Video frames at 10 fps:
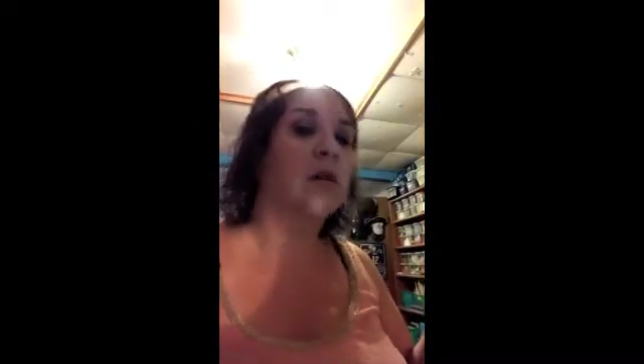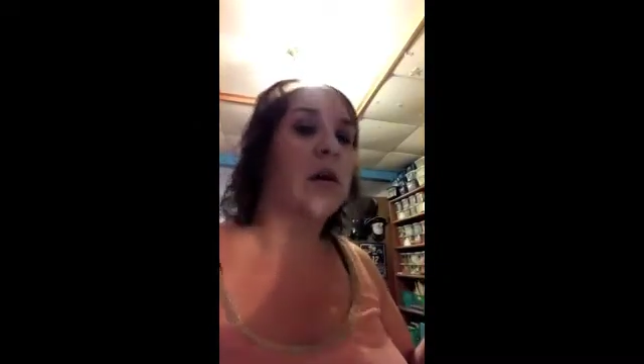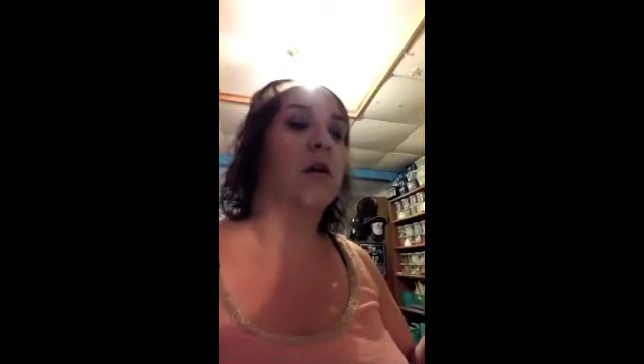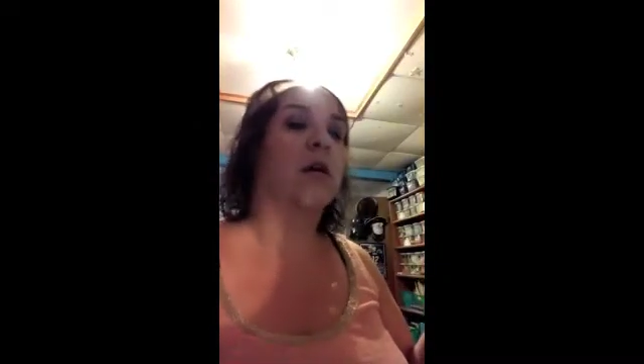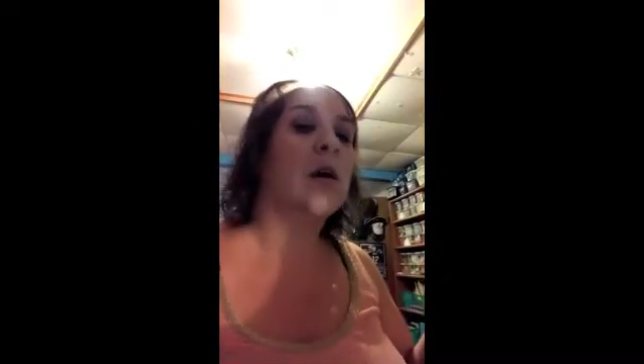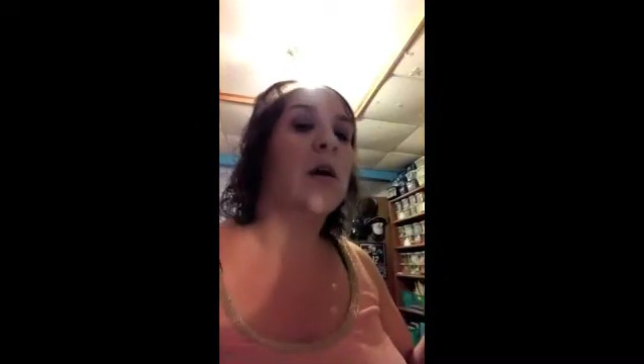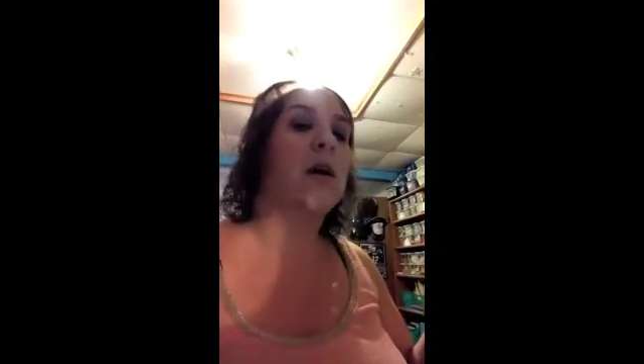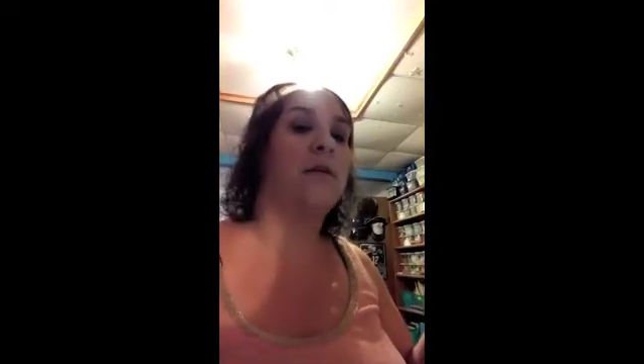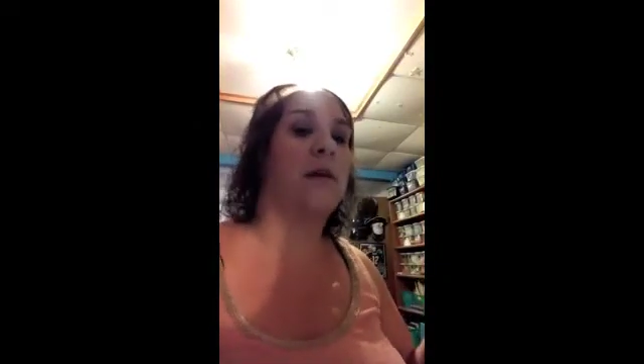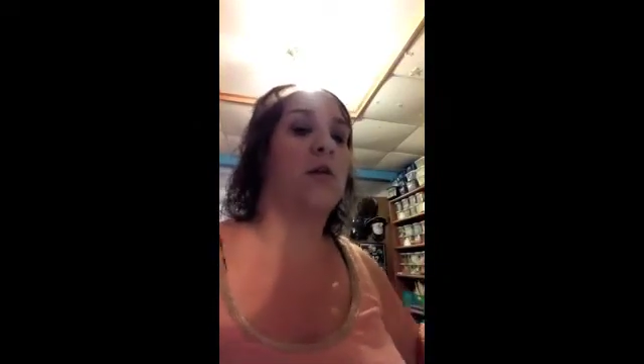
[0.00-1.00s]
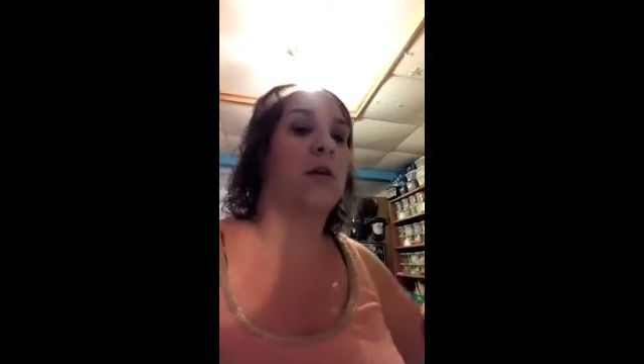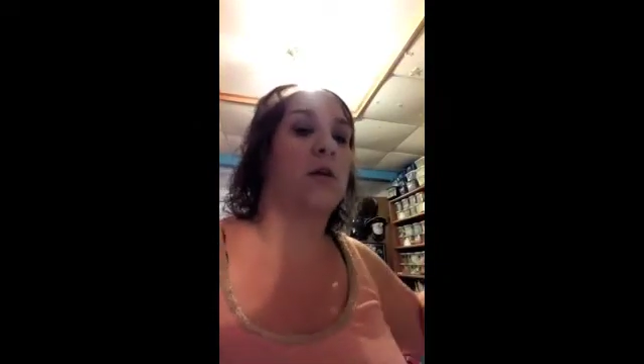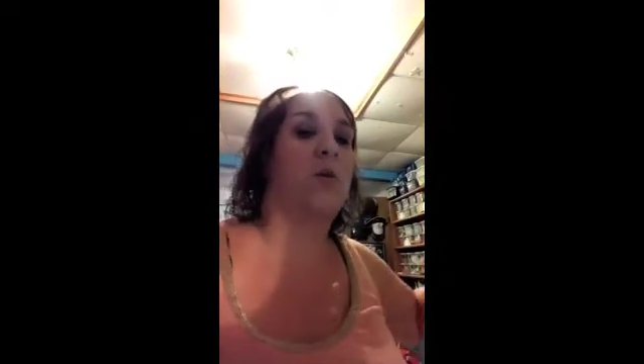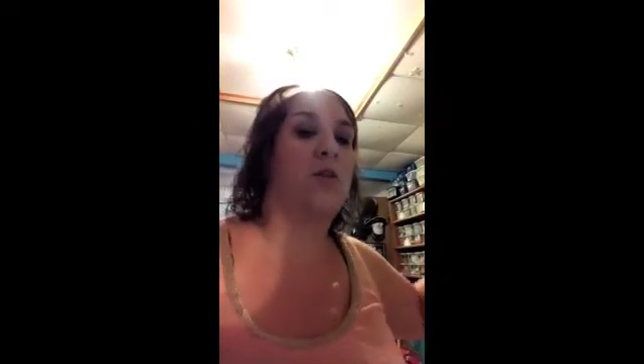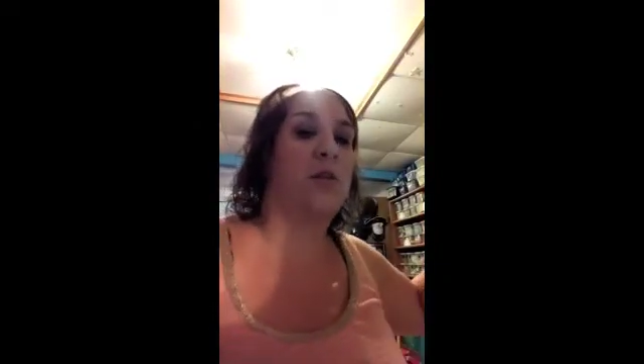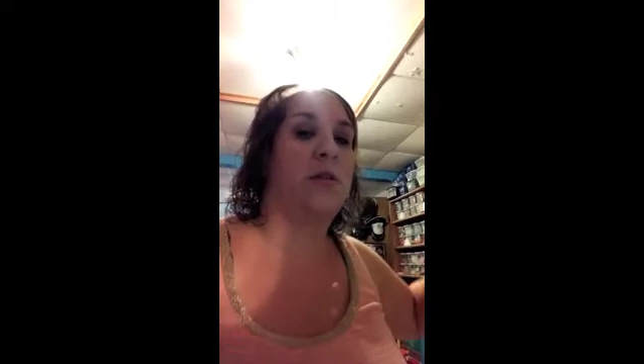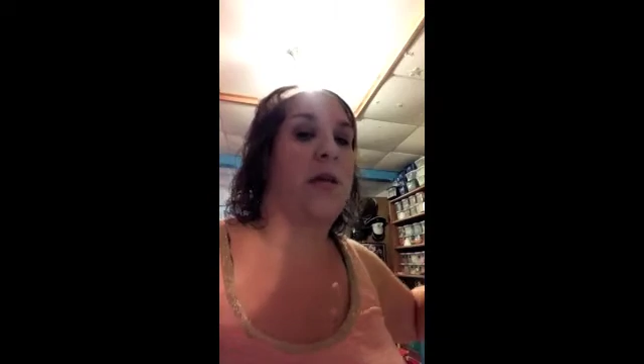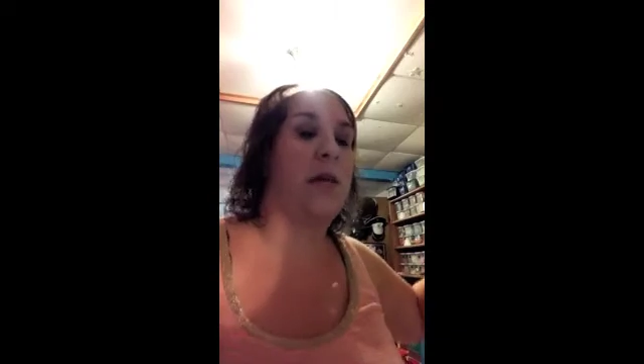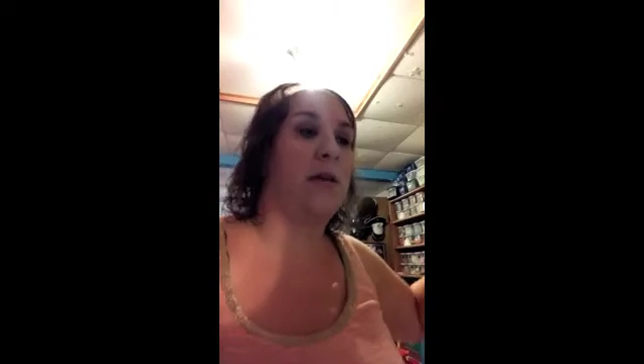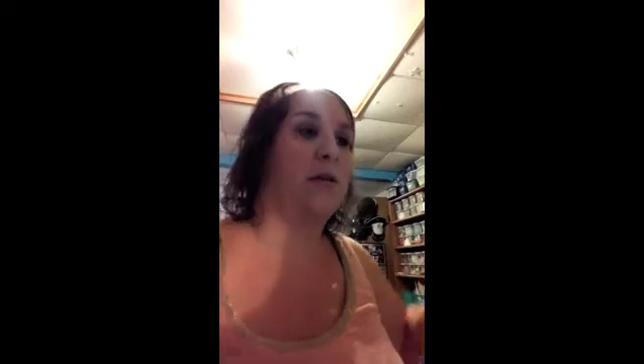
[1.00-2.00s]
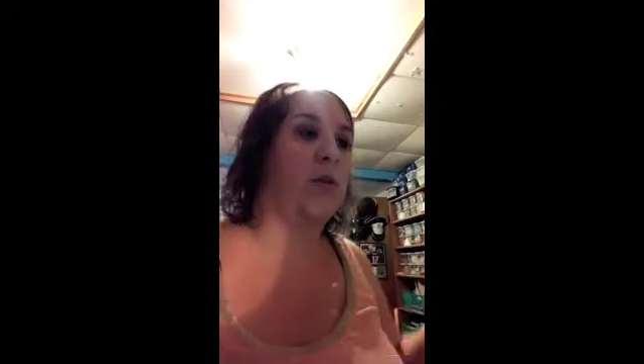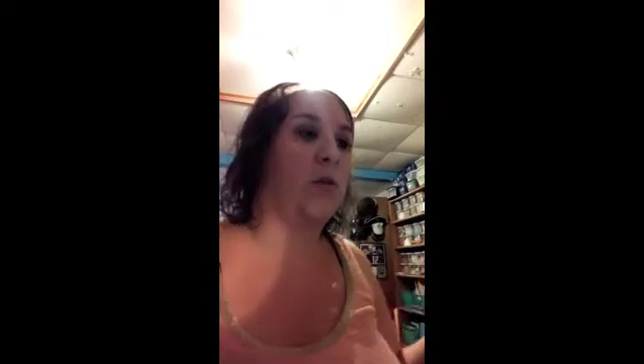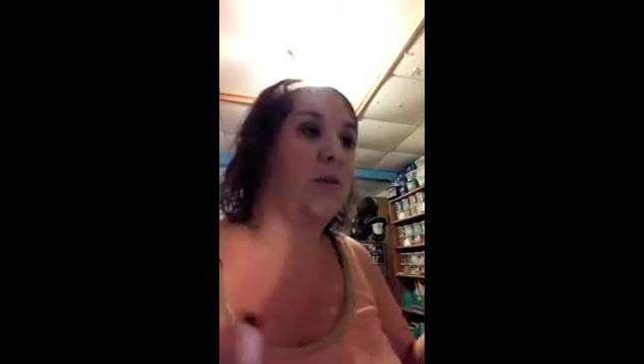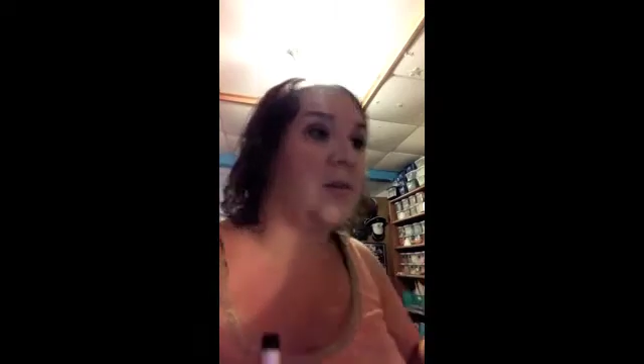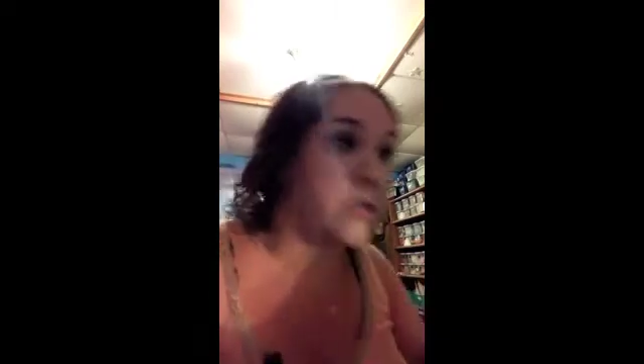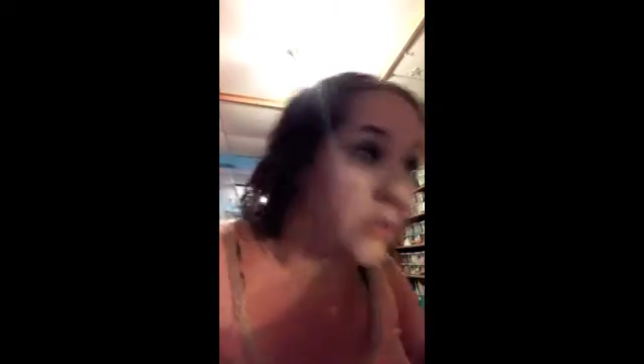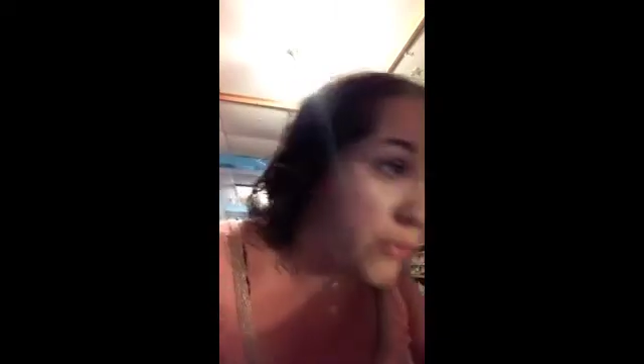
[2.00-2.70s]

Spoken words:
like, and then he's, like, twitching his hands and twitching his